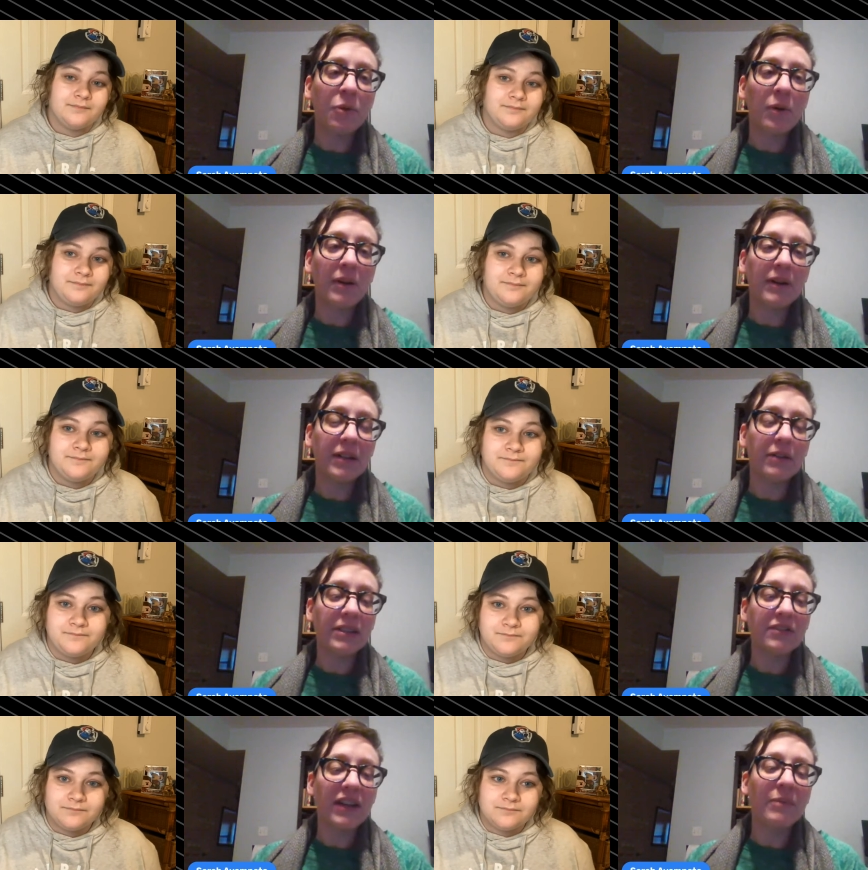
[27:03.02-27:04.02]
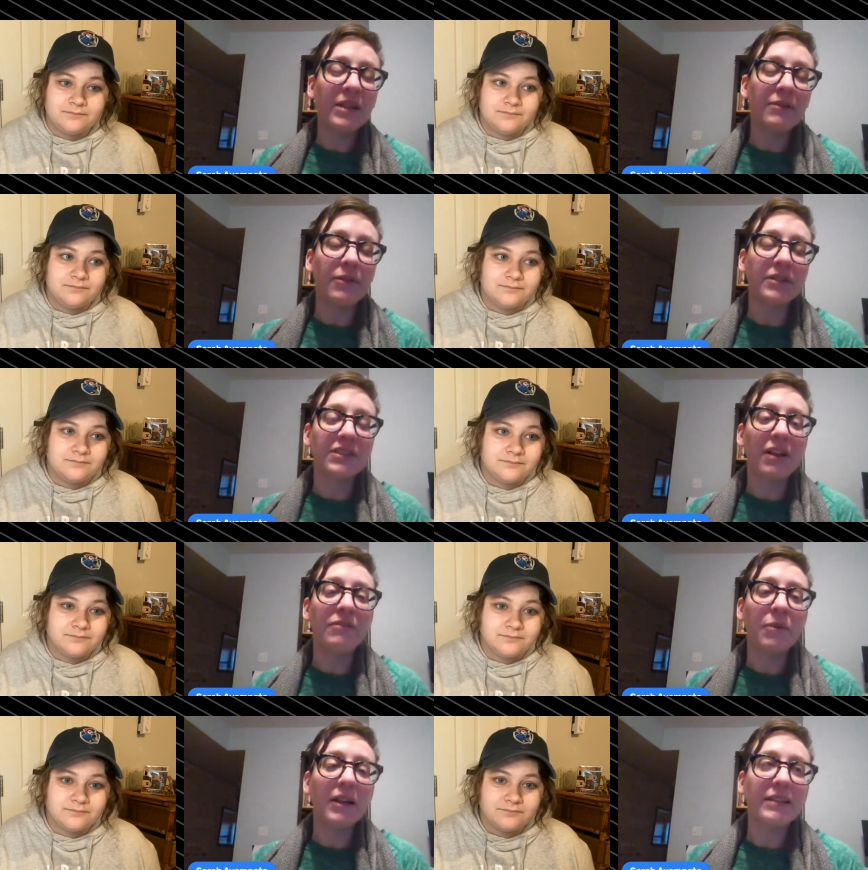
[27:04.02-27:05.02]
Speaker 1: for, his family, for his
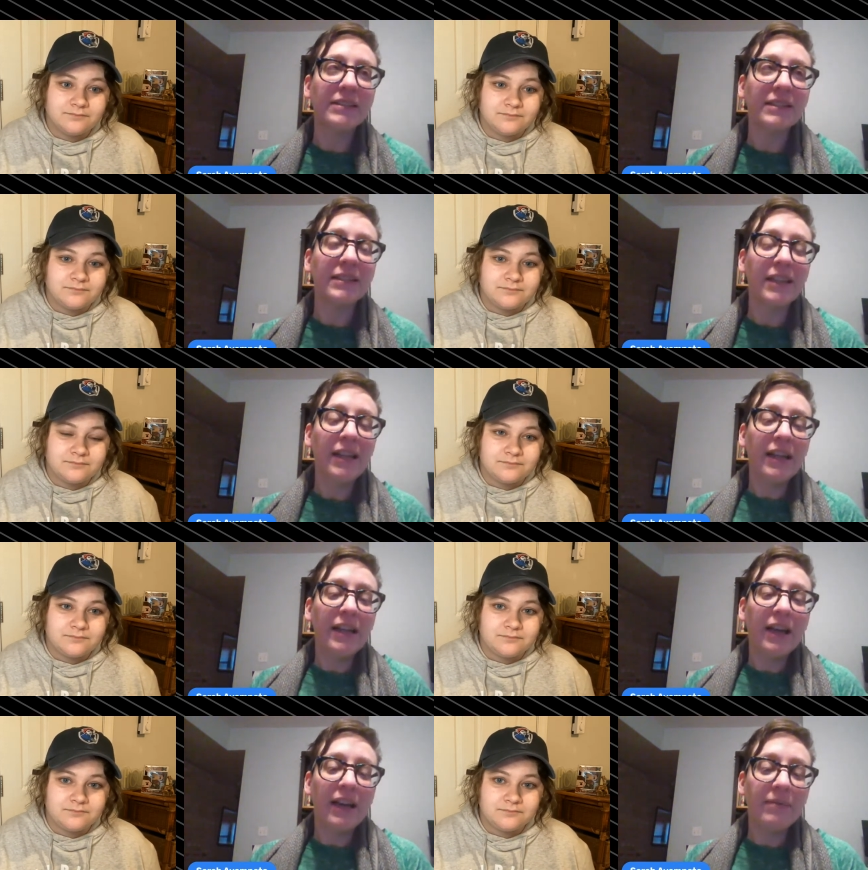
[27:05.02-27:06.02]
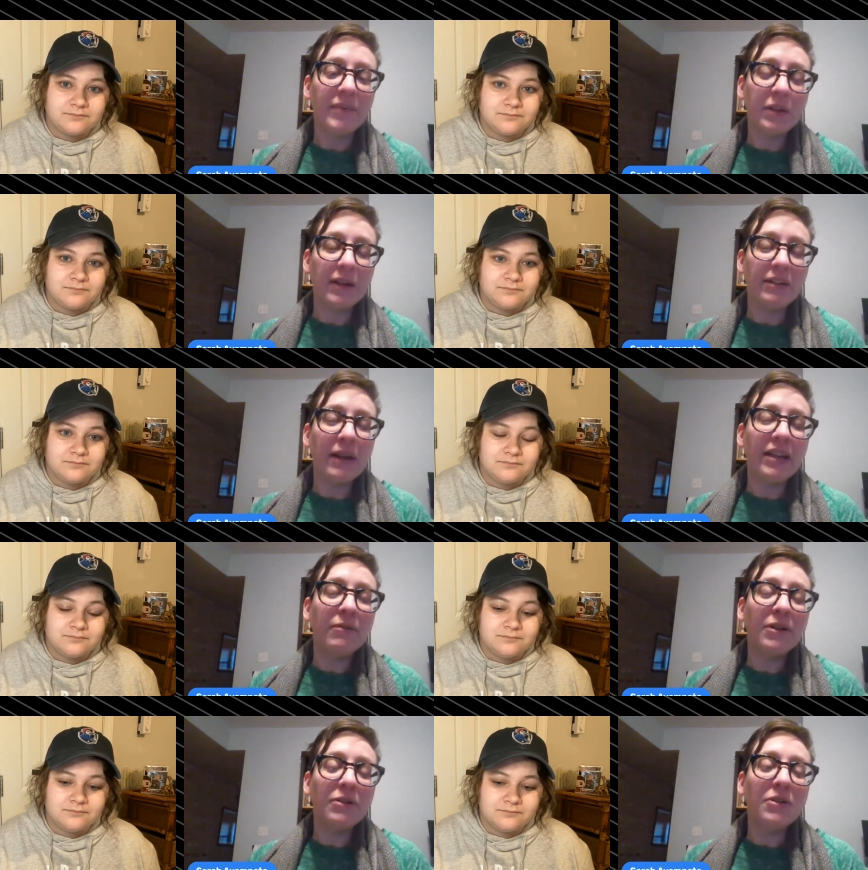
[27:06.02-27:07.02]
loved ones and,
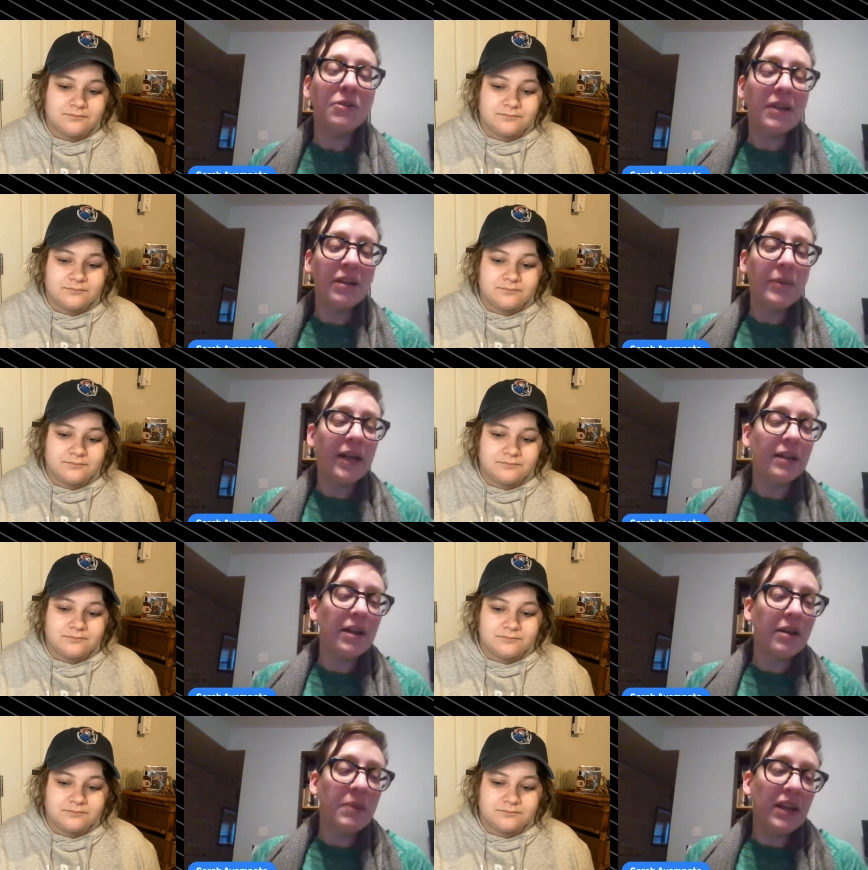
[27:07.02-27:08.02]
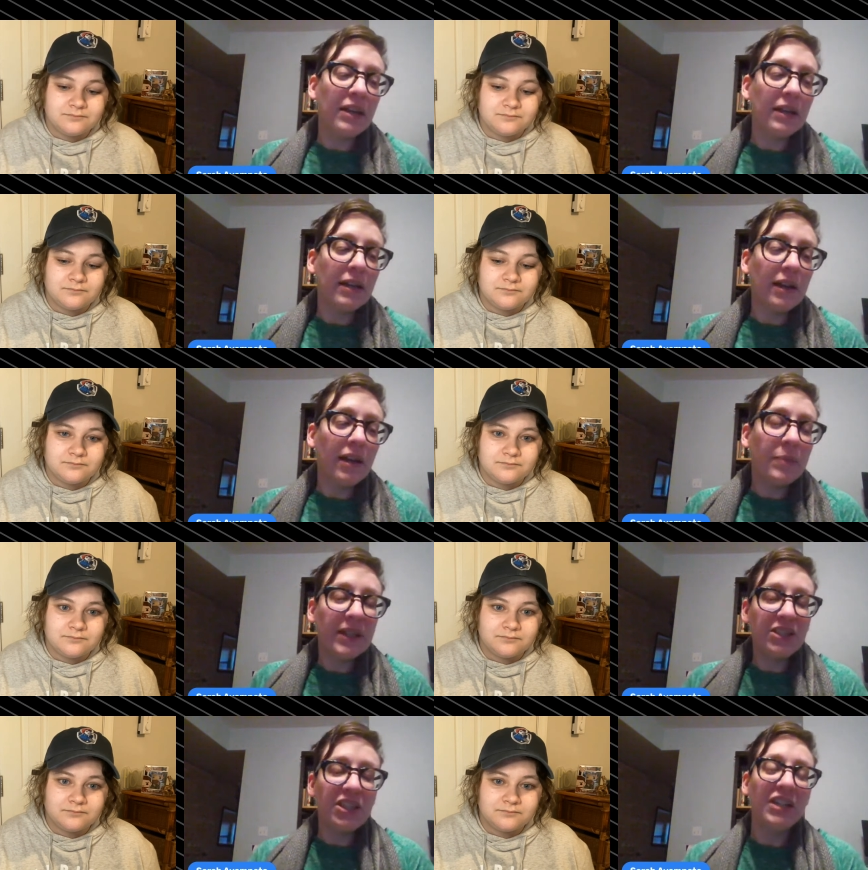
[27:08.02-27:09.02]
anyone who knew him, and a big
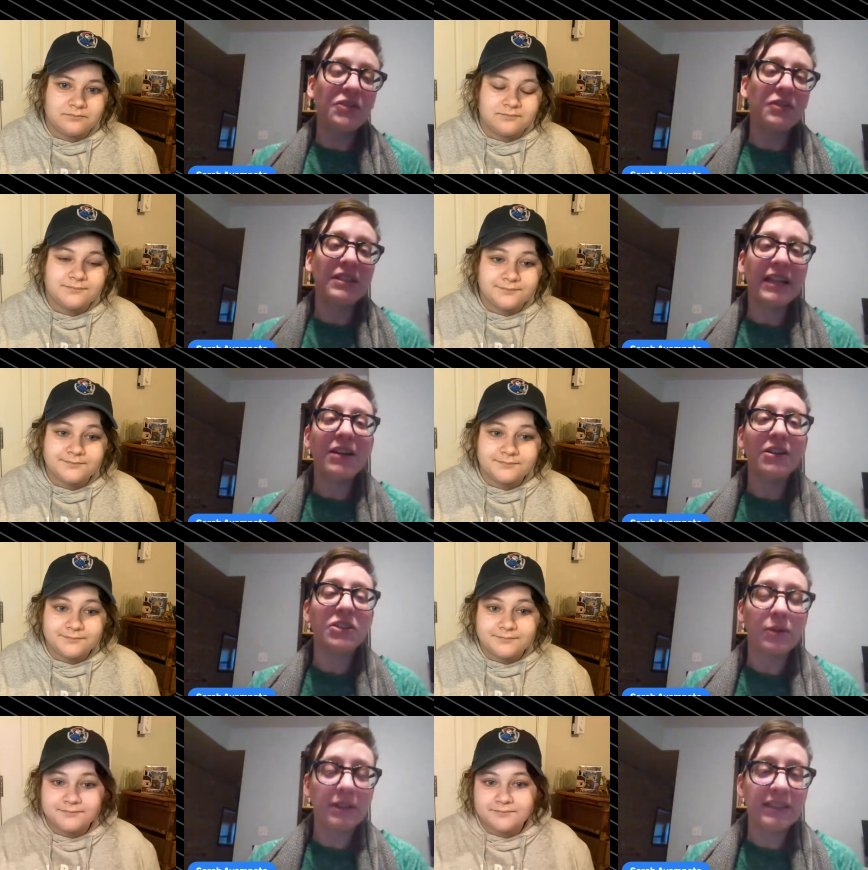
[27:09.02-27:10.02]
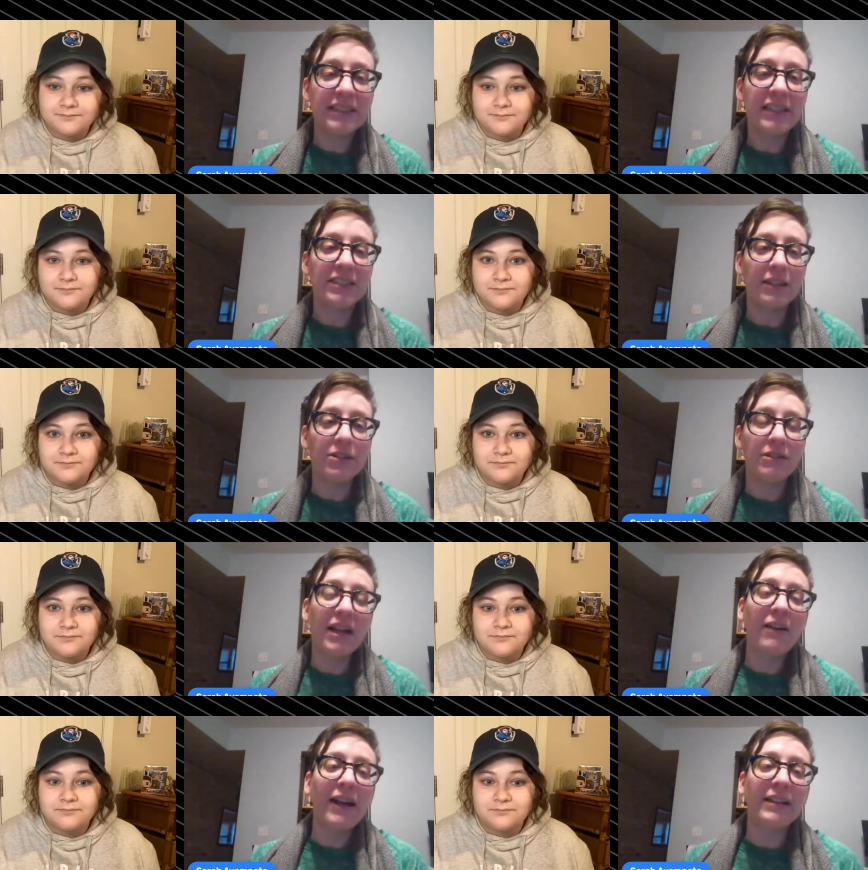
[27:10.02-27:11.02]
change for the Senators organization, who
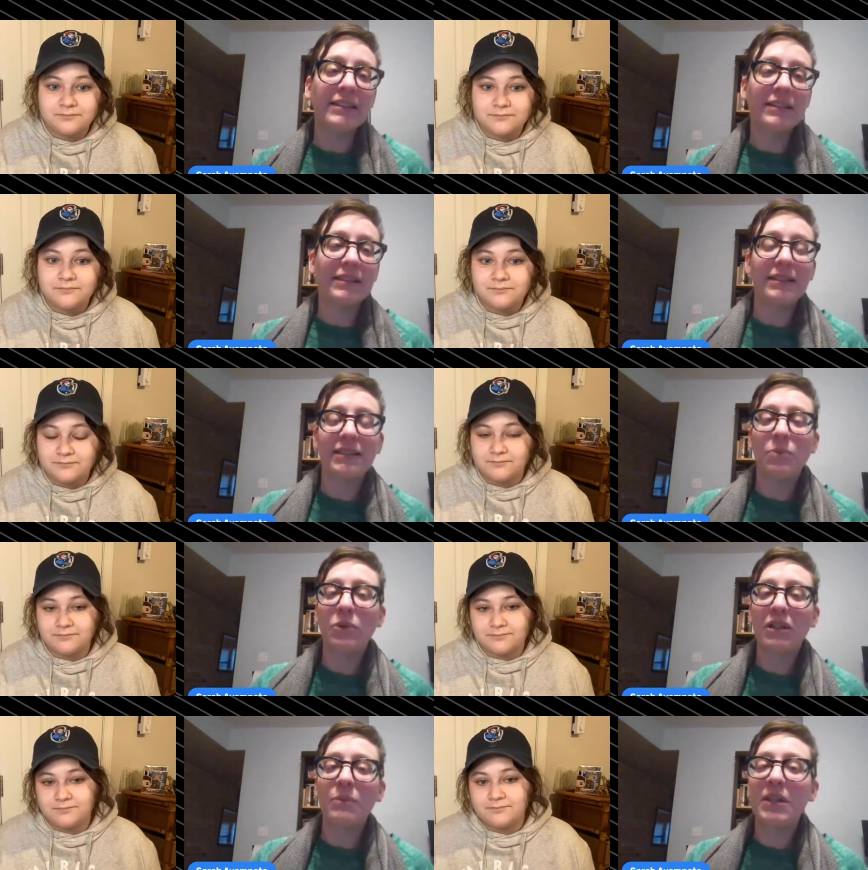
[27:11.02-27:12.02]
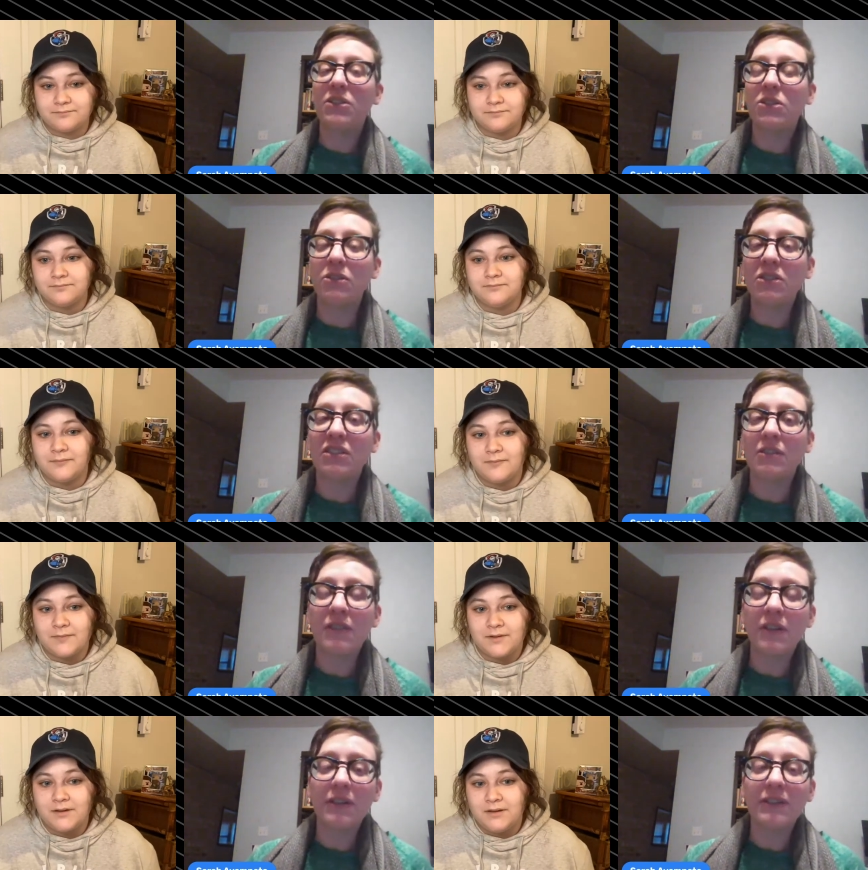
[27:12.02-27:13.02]
now has some pretty big shoes to
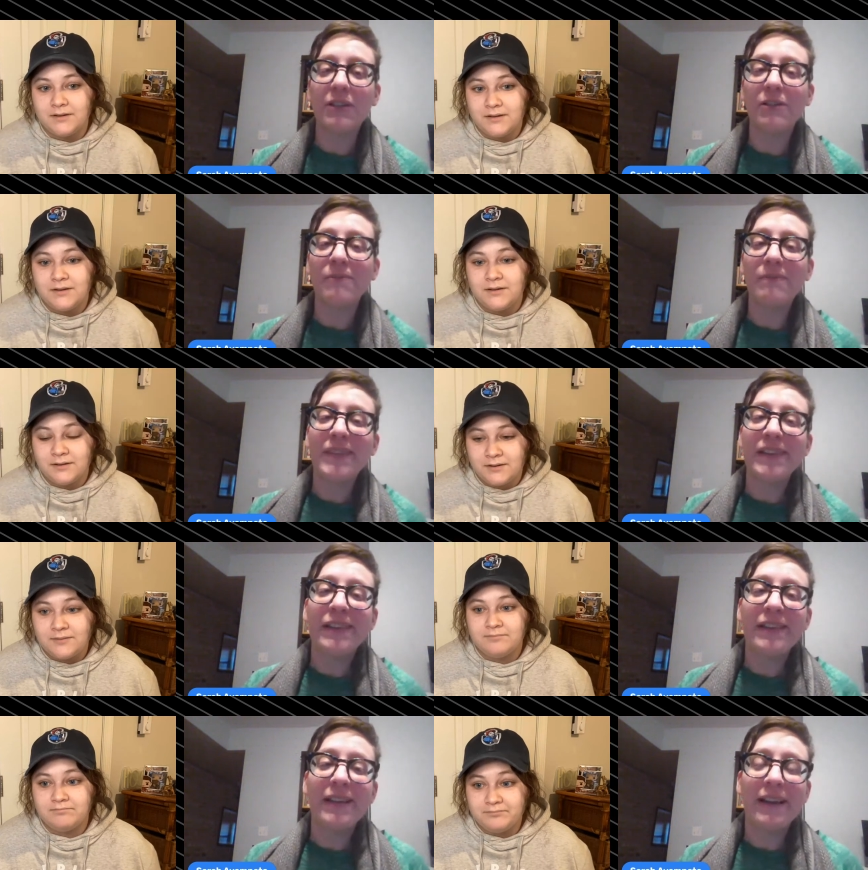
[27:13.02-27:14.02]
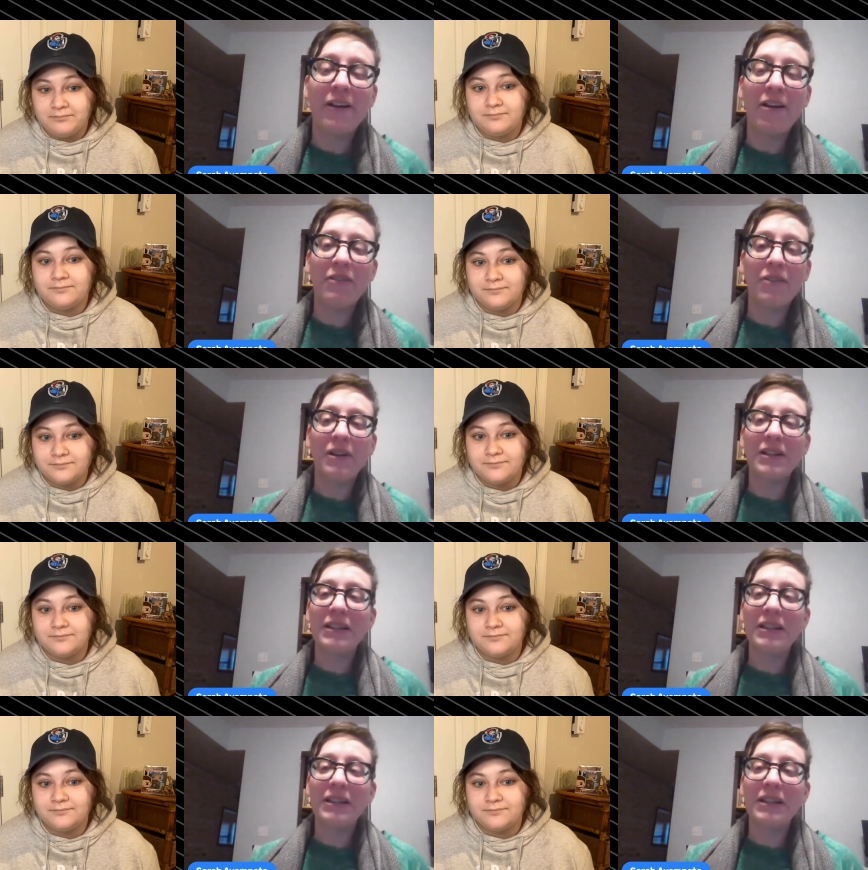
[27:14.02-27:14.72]
fill. So, all of our